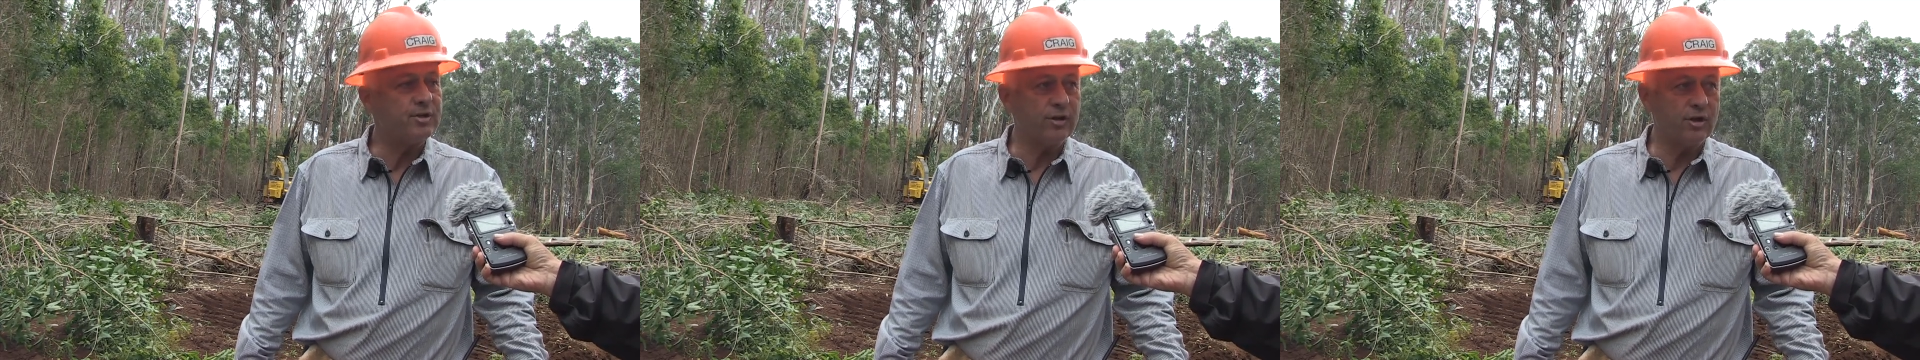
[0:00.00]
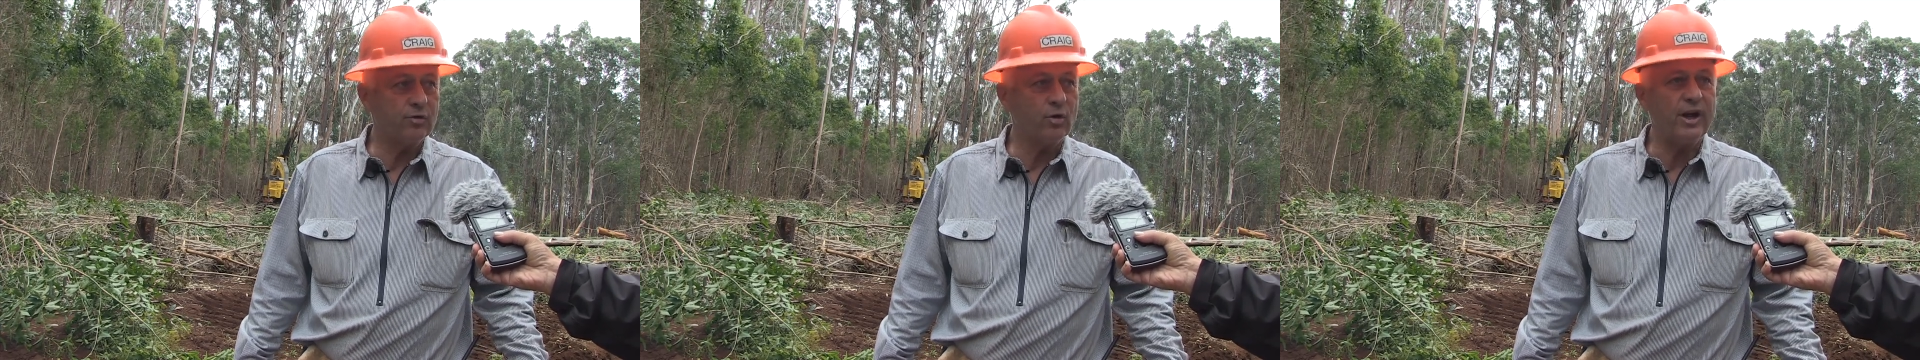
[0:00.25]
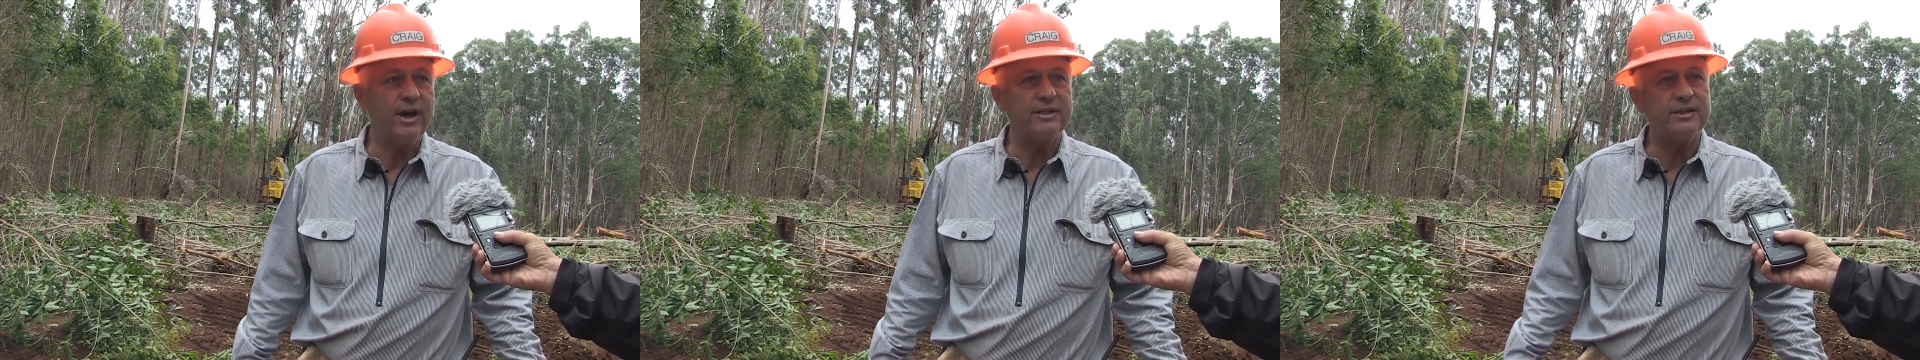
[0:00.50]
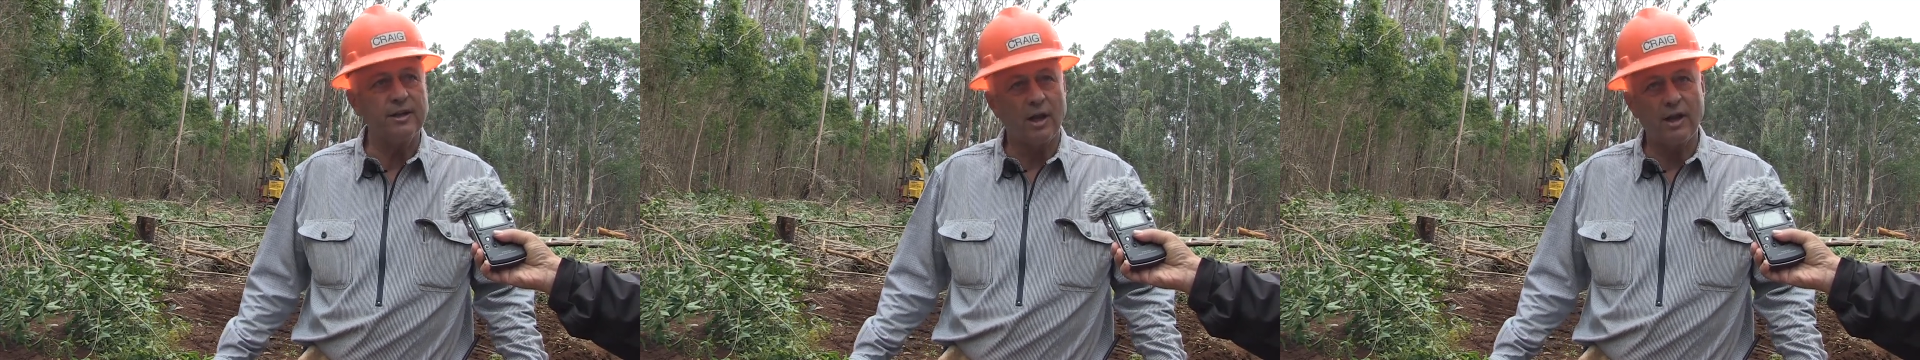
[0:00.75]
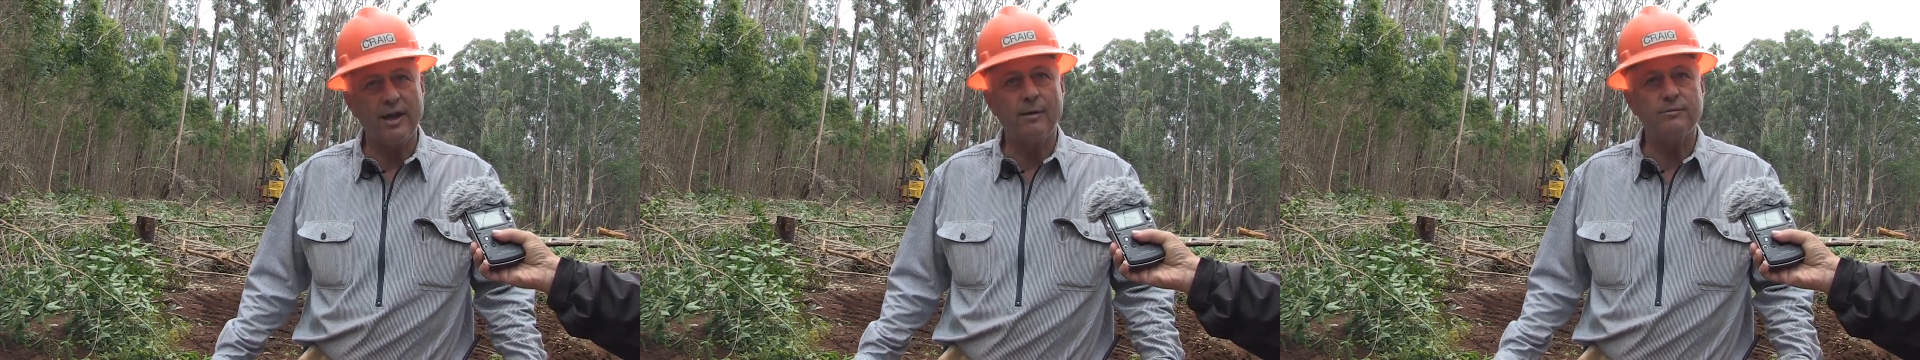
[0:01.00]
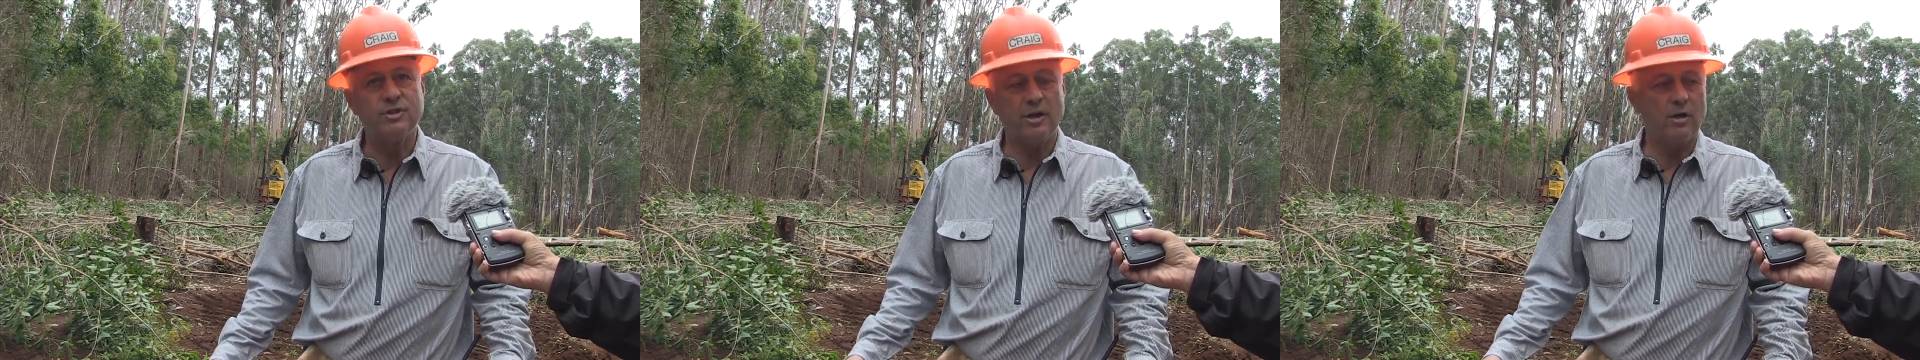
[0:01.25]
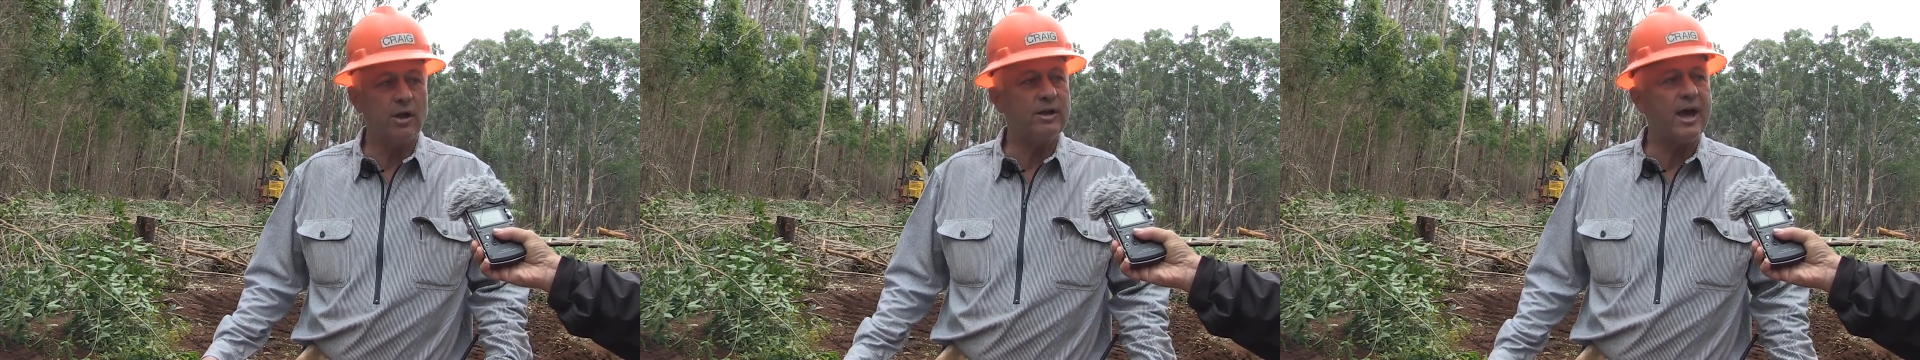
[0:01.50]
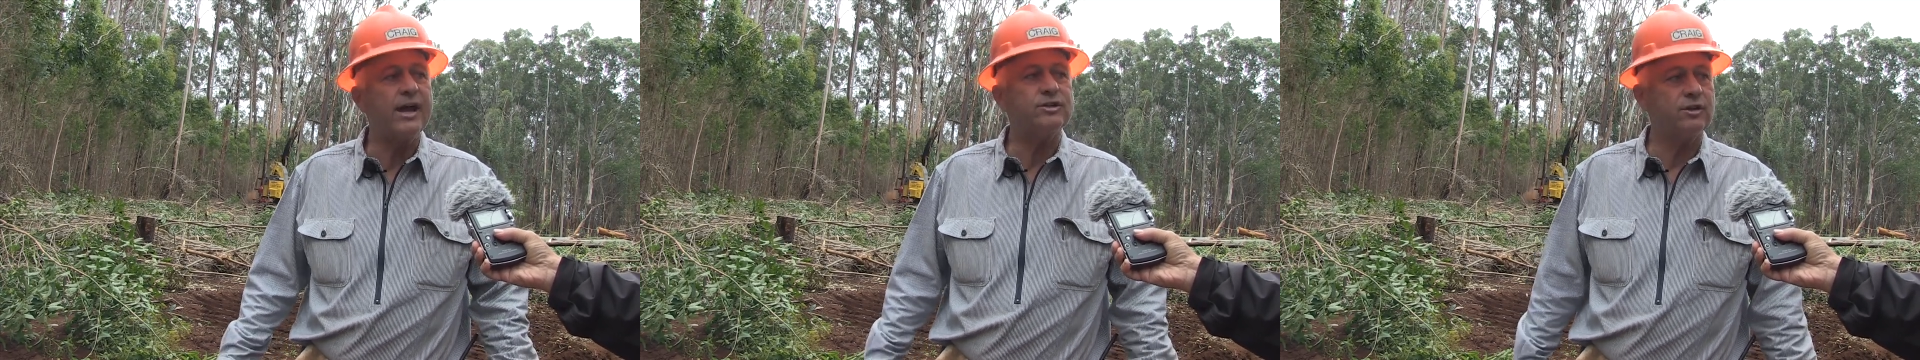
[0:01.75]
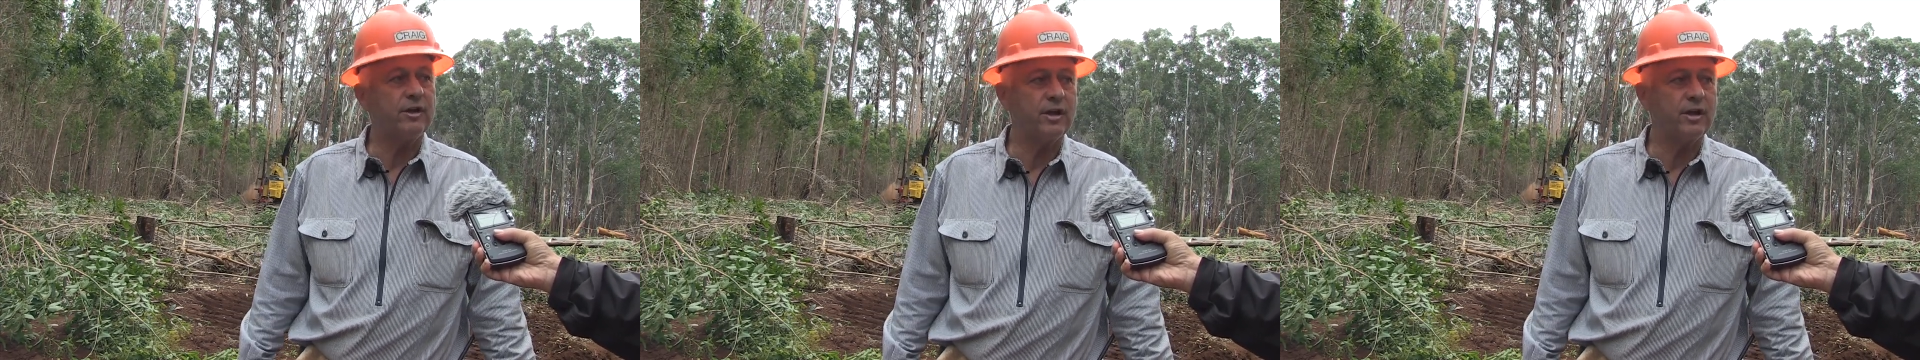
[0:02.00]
to the trees and the limbs that are attached to